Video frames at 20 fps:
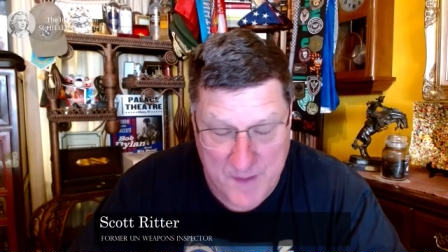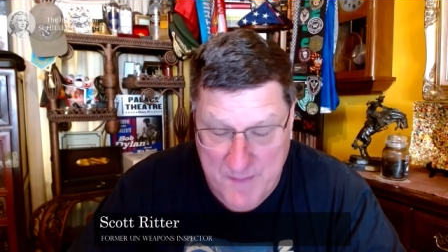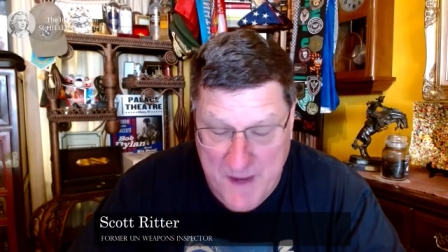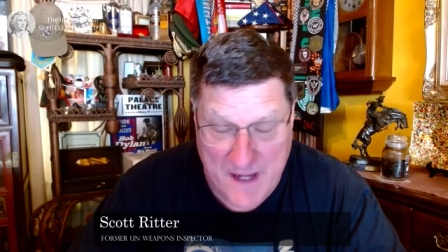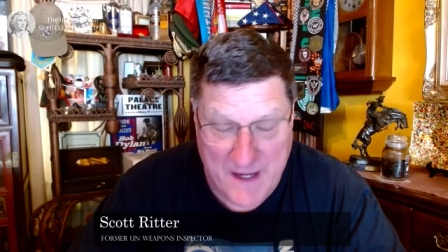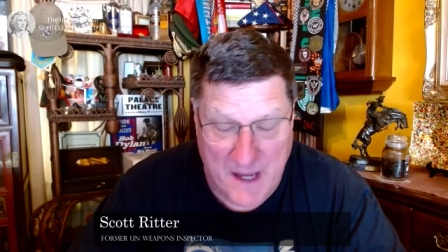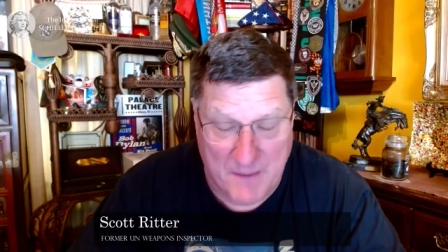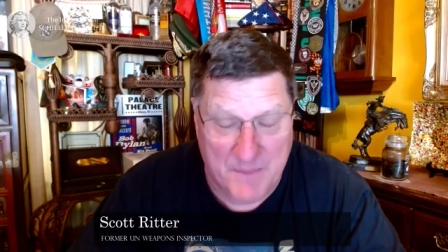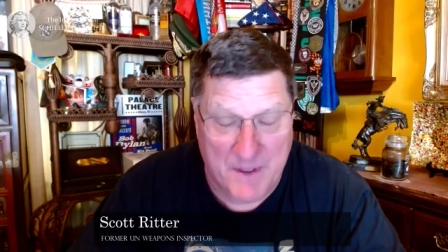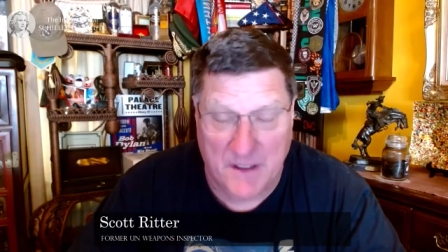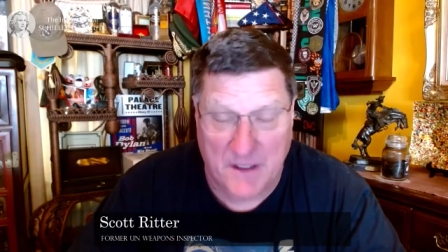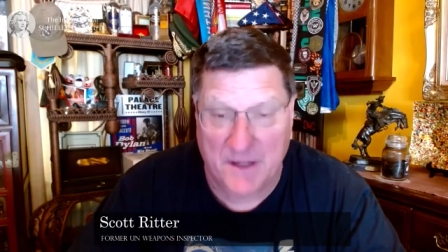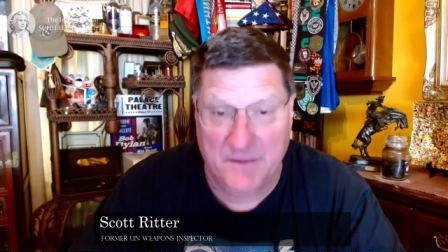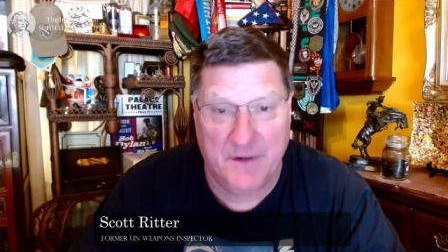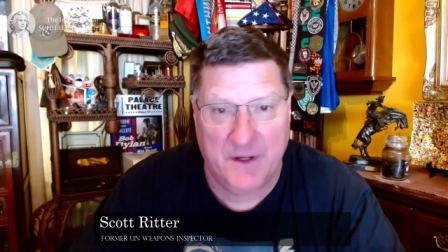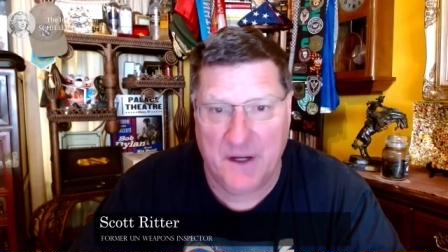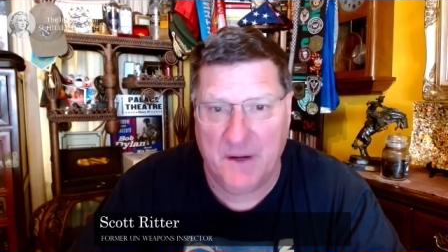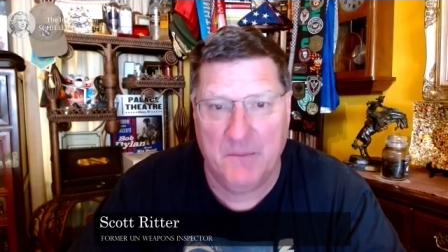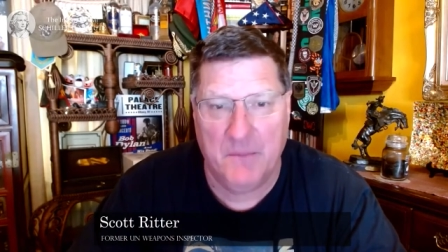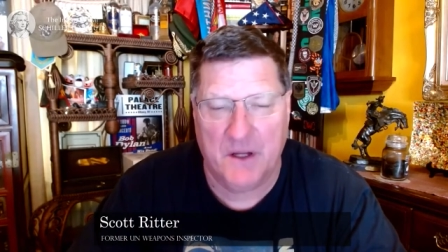we may not be
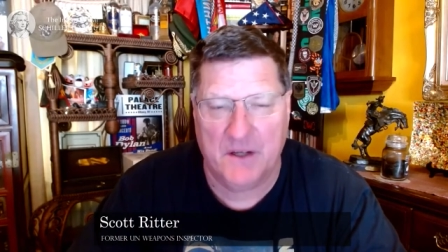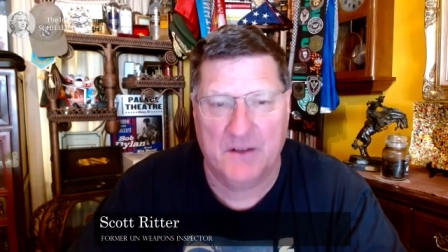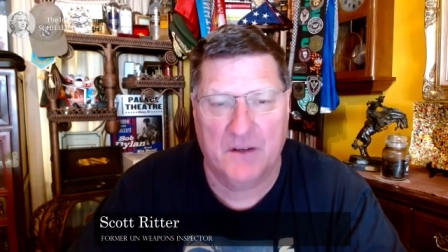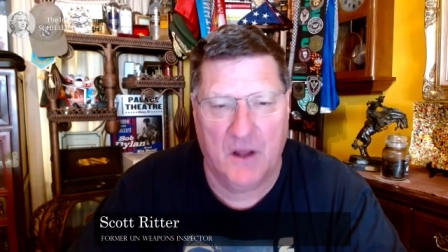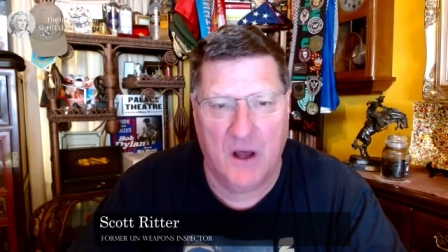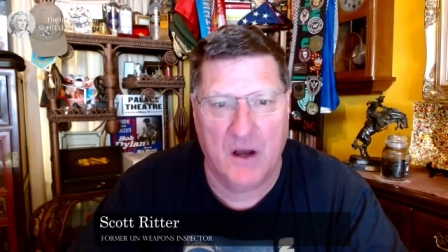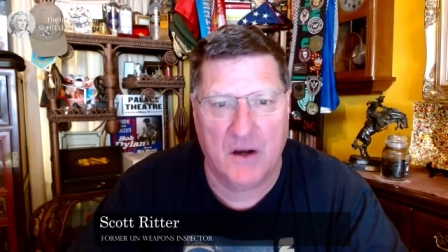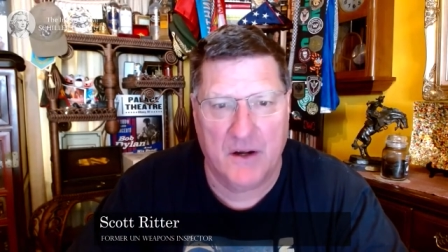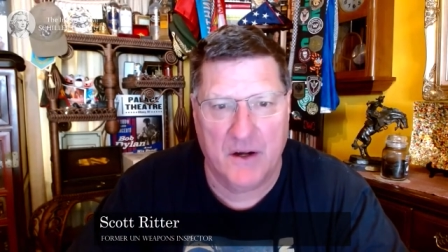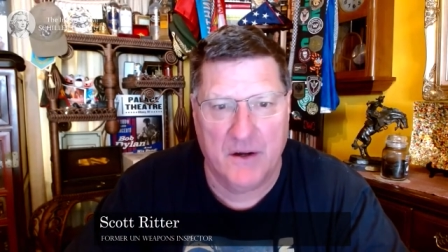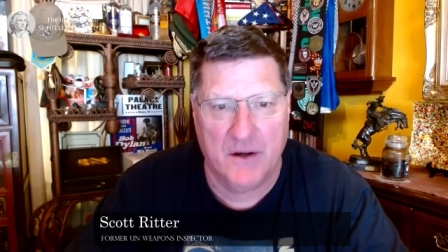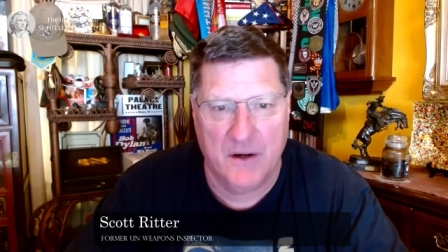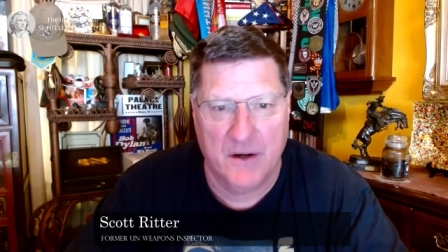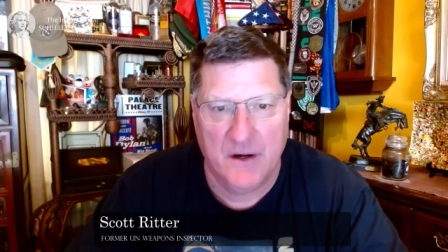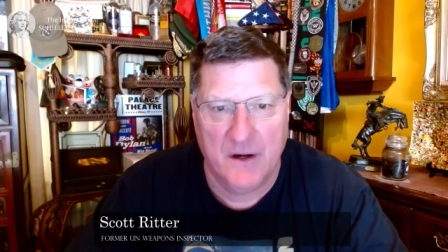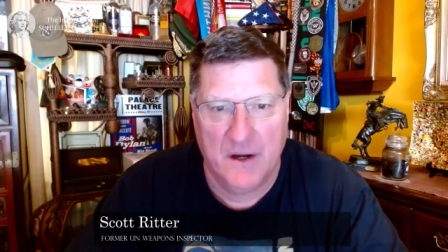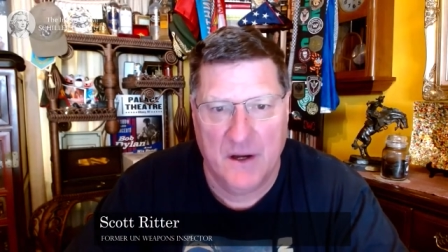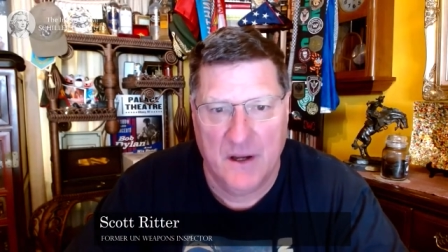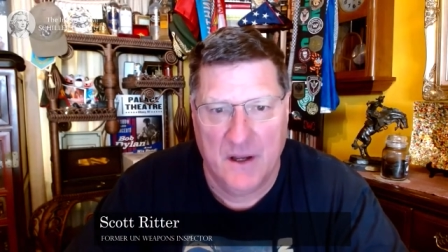living in much longer.